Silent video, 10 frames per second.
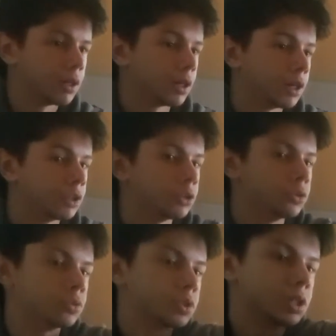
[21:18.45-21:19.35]
I
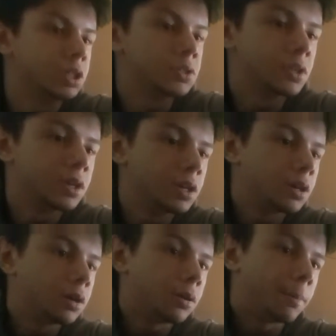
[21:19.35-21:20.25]
use these
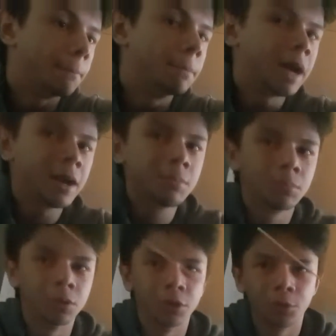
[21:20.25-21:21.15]

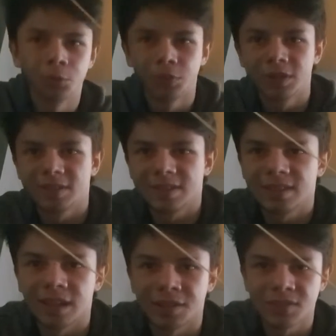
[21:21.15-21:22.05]
bamboo
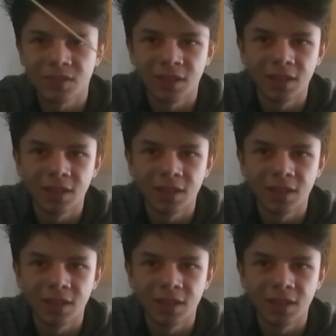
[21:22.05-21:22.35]
sticks.